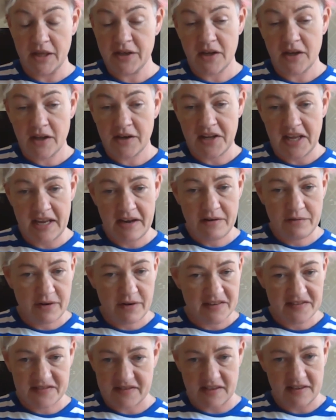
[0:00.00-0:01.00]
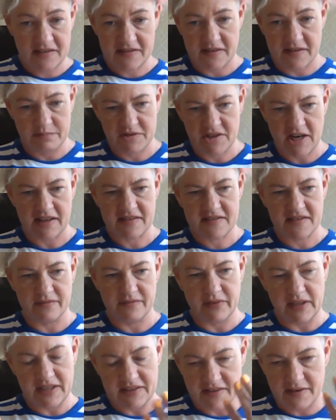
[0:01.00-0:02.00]
And here is is
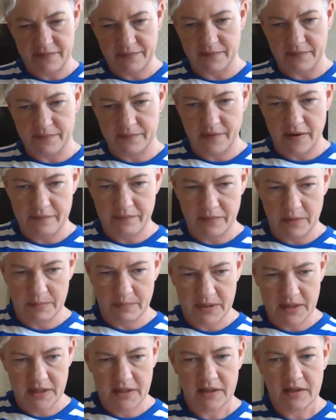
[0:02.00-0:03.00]
objectively different for everybody.